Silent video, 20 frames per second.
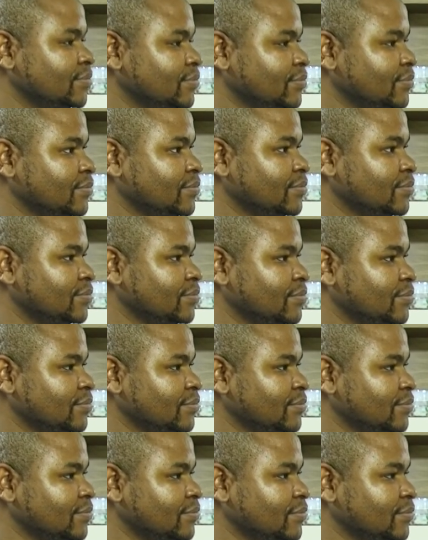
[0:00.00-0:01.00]

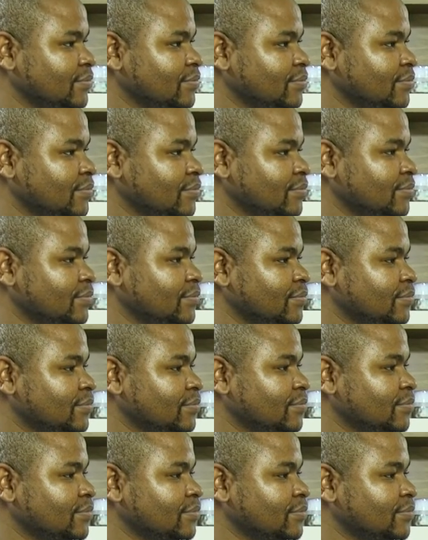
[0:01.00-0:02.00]

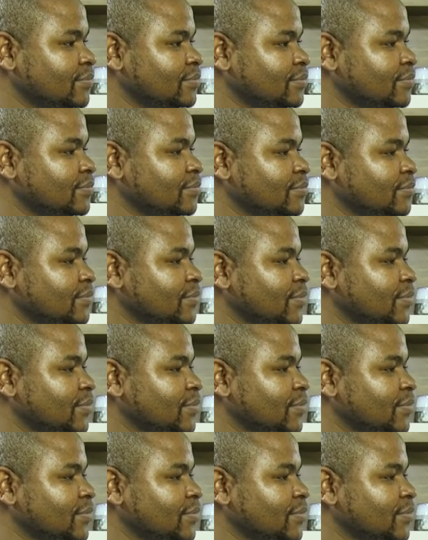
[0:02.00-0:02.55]
(silent)